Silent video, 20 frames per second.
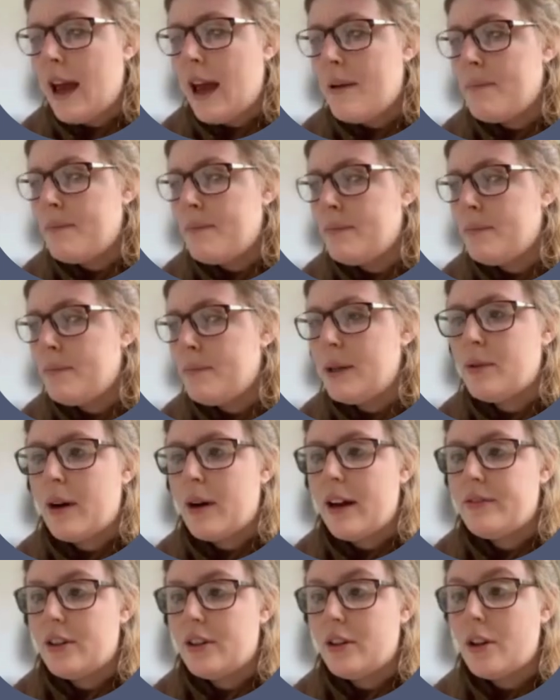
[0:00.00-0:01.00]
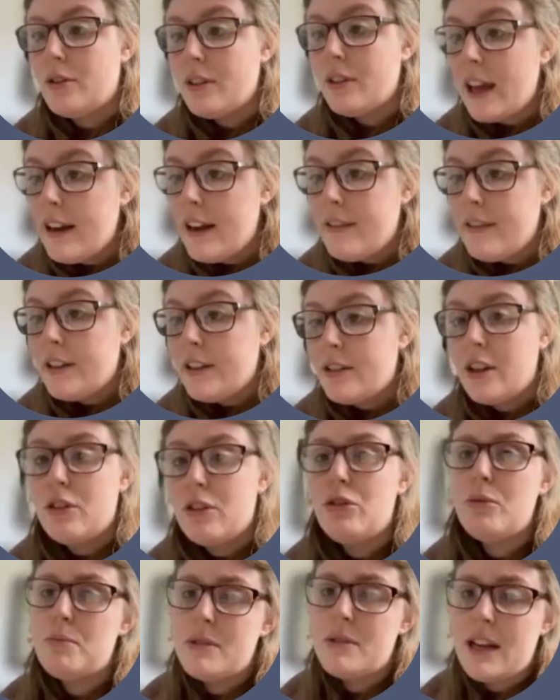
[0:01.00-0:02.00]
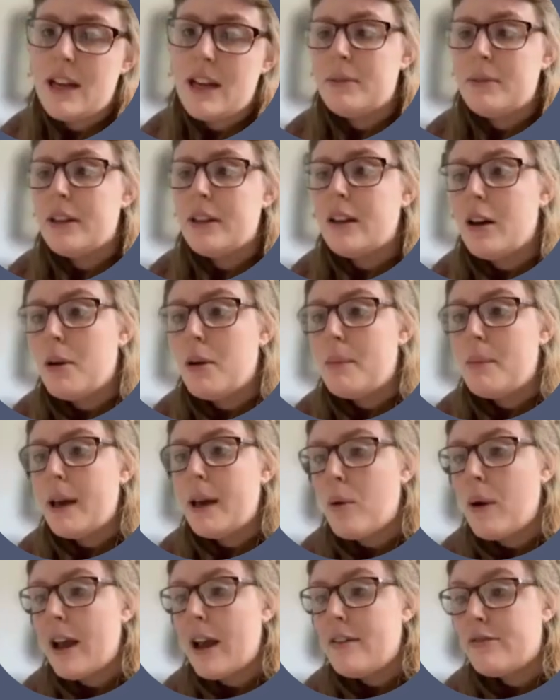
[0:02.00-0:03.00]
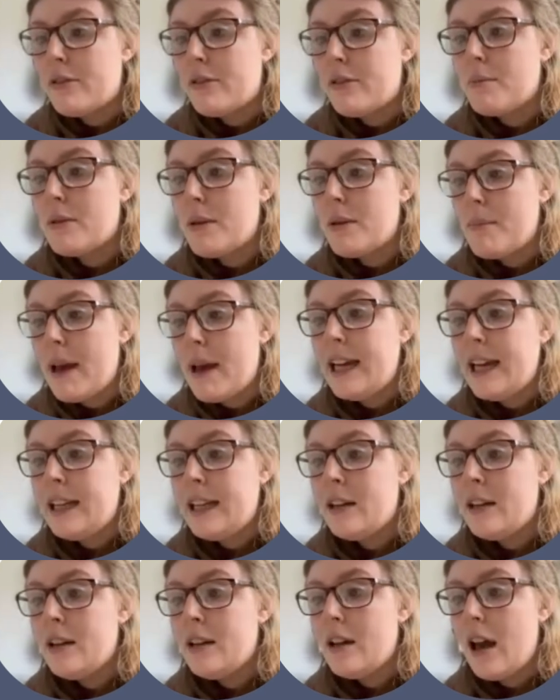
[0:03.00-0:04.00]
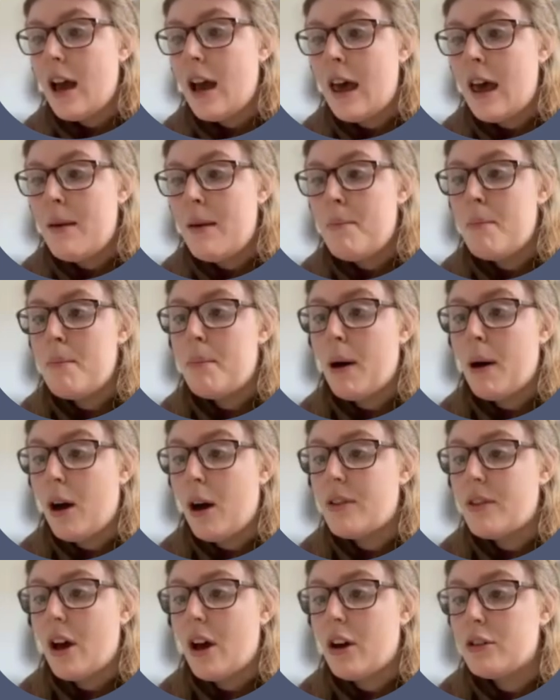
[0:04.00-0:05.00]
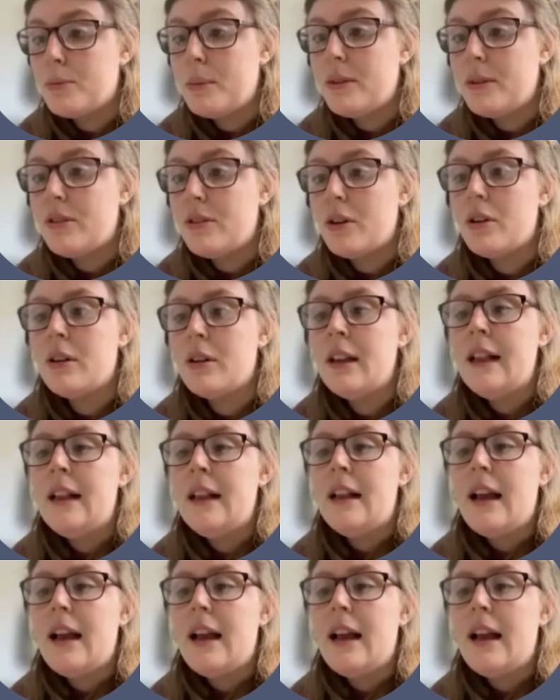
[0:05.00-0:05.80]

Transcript: midwives in those areas that are sometimes a little bit away from the main part of the hospital.